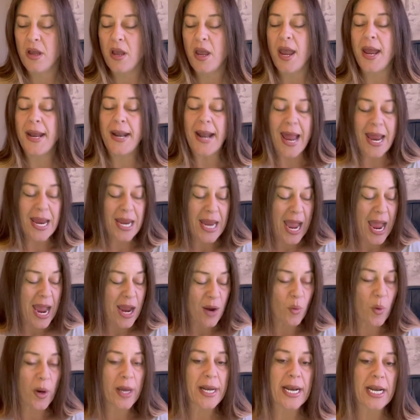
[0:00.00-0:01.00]
And I, I
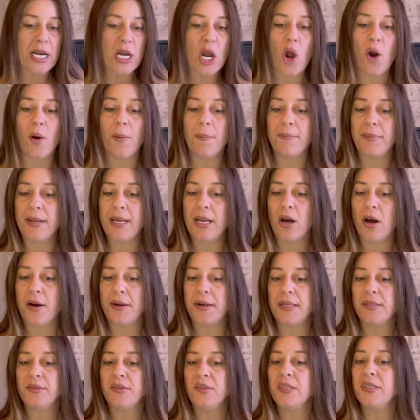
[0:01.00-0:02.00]
want to know and be
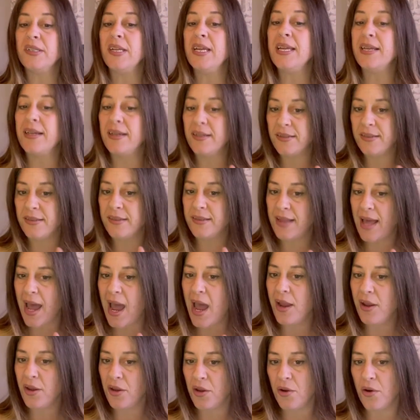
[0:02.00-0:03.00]
honest, is
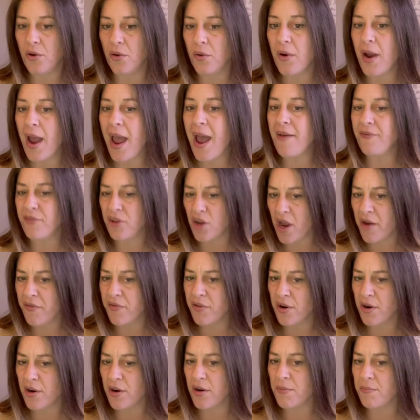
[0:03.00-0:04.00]
that you? Have you
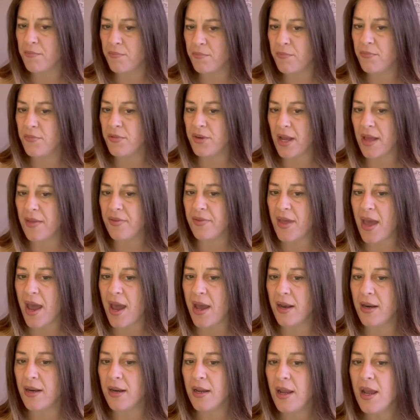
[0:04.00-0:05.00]
ever done
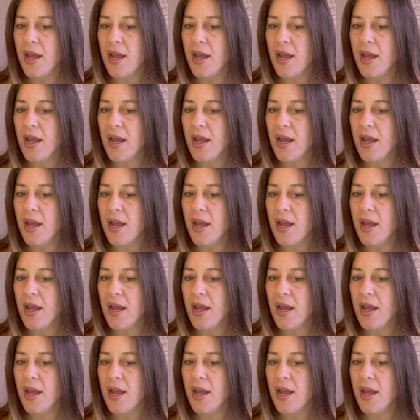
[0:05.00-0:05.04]
that.